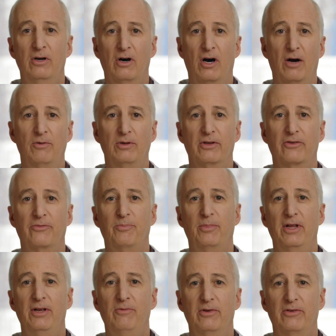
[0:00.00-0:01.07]
I will
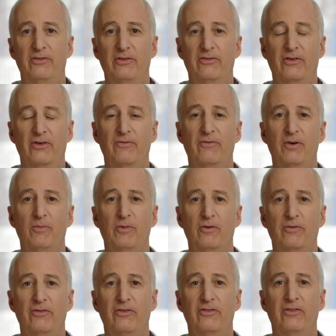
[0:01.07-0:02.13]
explain what cystic
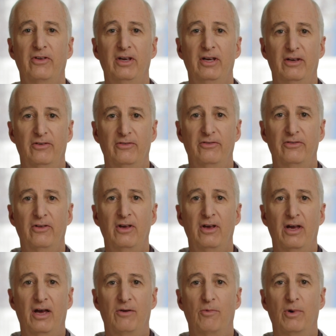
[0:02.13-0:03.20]
fibrosis is
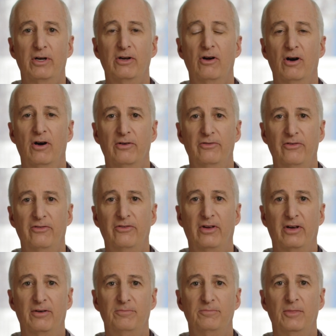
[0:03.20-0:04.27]
and what causes
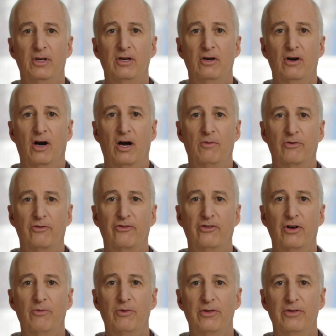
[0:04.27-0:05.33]
it. I will
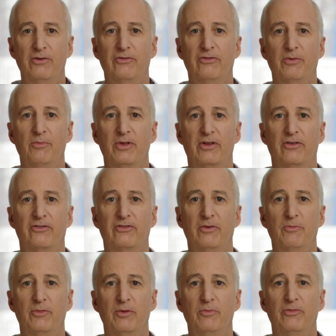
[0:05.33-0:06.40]
share with you some of the
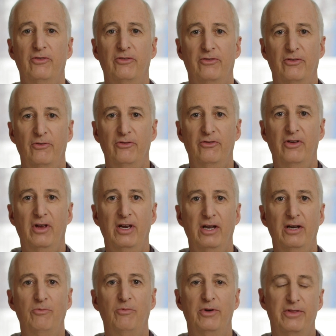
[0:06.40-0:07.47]
symptoms
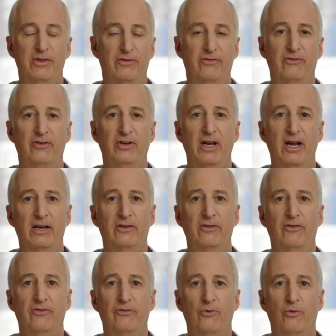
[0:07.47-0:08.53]
associated with this genetic
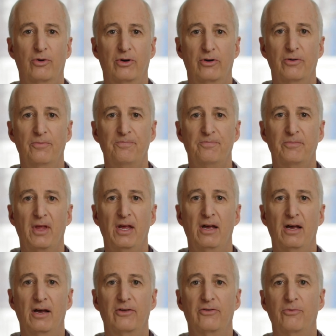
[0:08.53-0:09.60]
disorder,
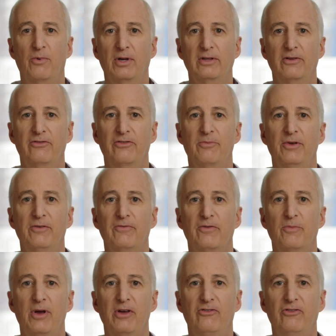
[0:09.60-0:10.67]
as well as some
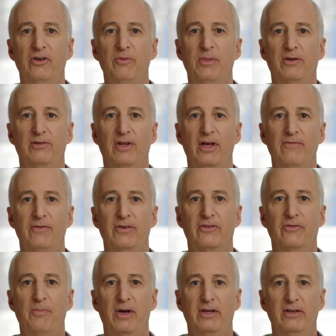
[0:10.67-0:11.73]
information about life
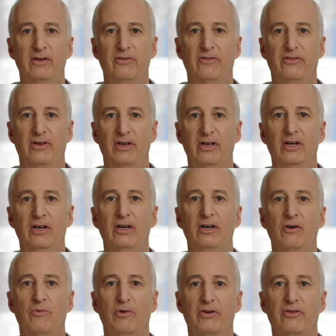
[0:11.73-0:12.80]
expectancy,
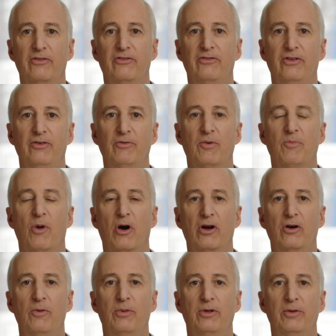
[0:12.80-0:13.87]
which has seen
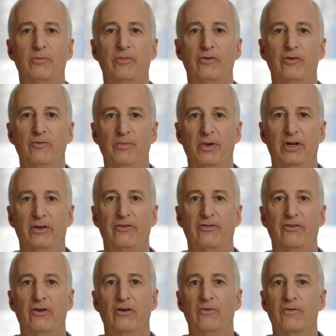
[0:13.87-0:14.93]
remarkable
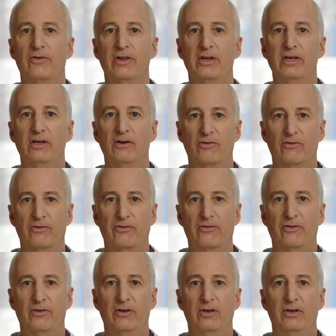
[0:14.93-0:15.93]
improvements over the years.